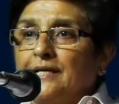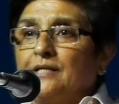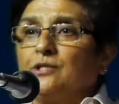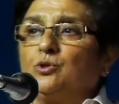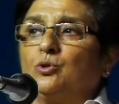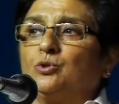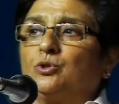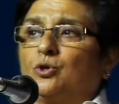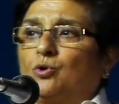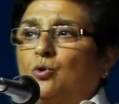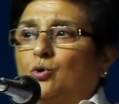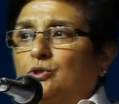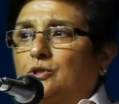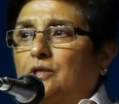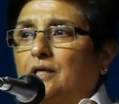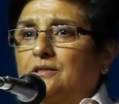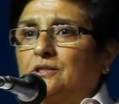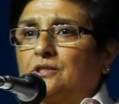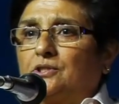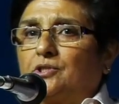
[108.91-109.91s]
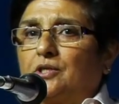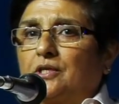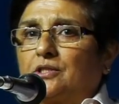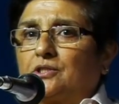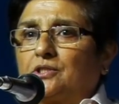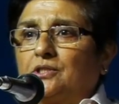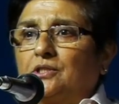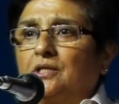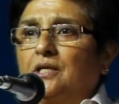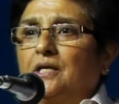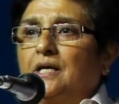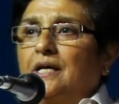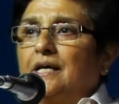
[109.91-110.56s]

into the road construction